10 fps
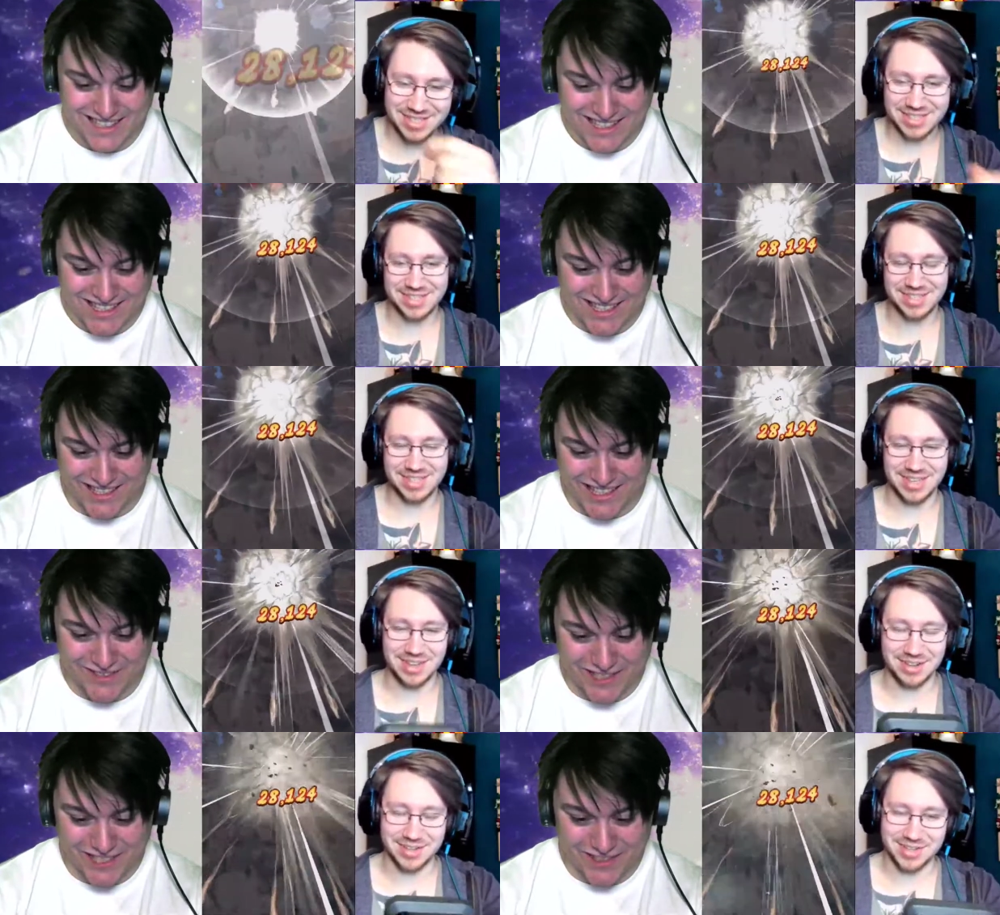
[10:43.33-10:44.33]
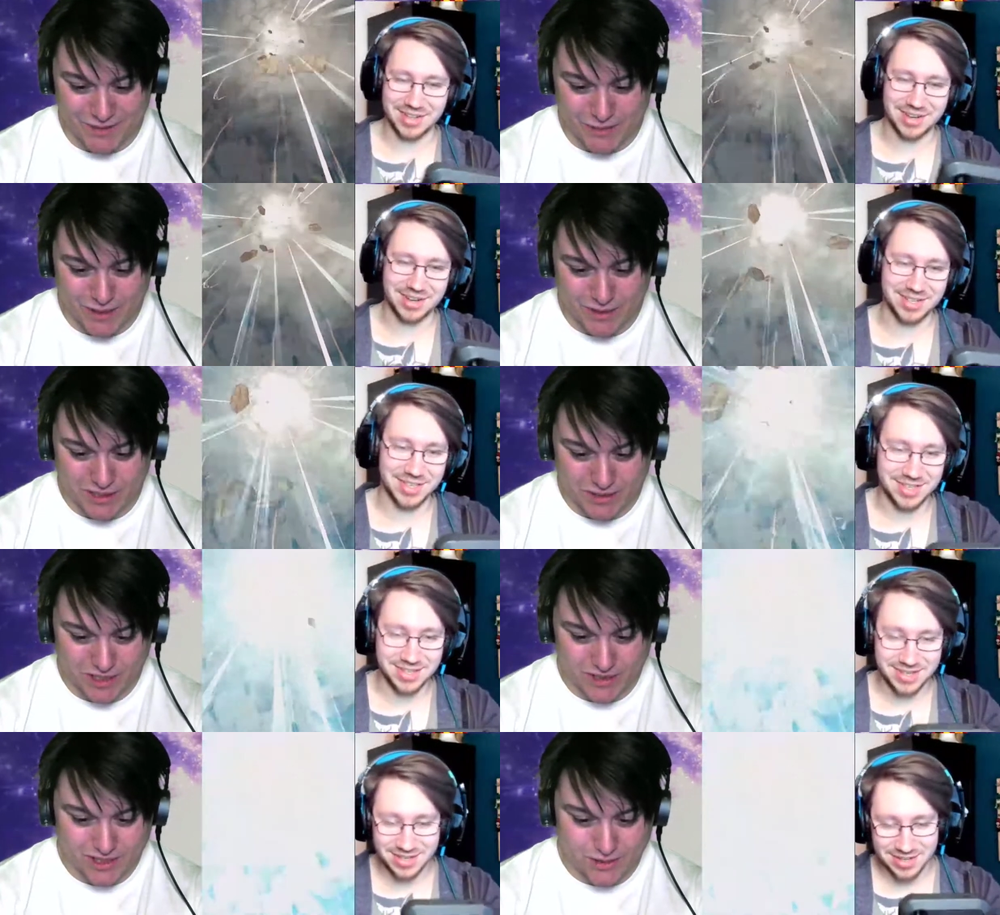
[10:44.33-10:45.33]
Speaker 1: Alright, here we go, here we go, here we go.
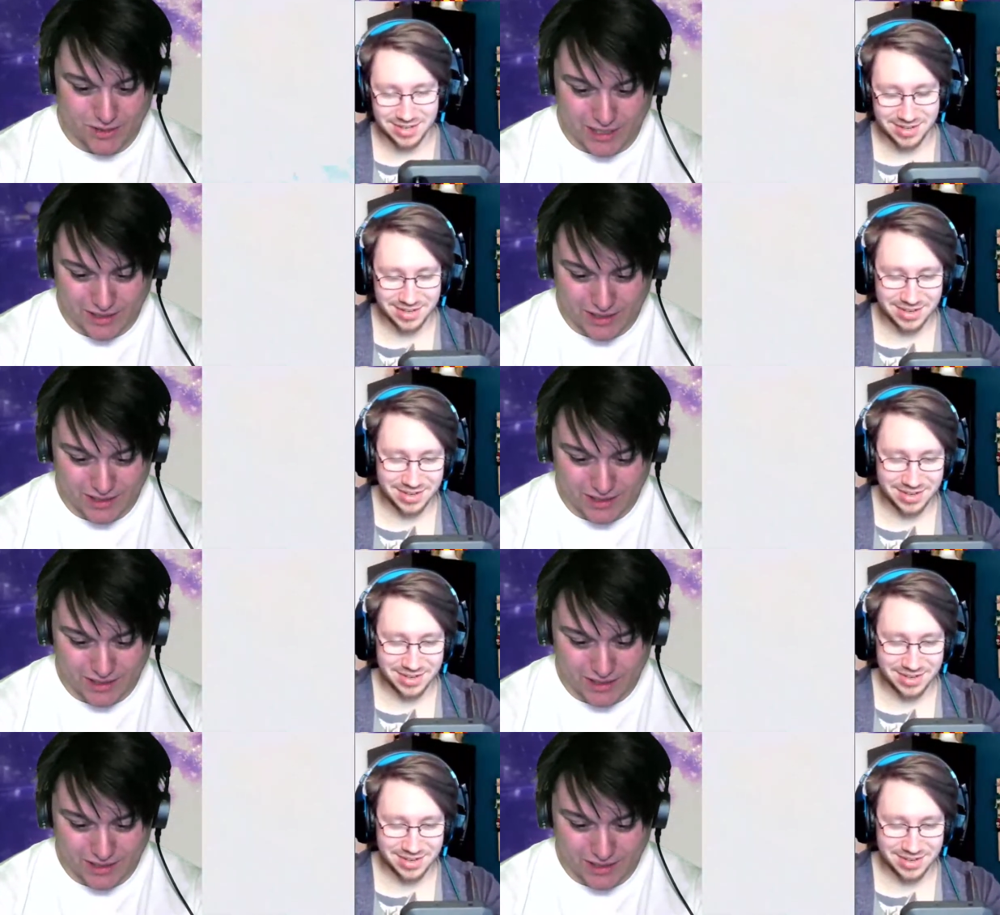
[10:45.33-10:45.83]
Two characters.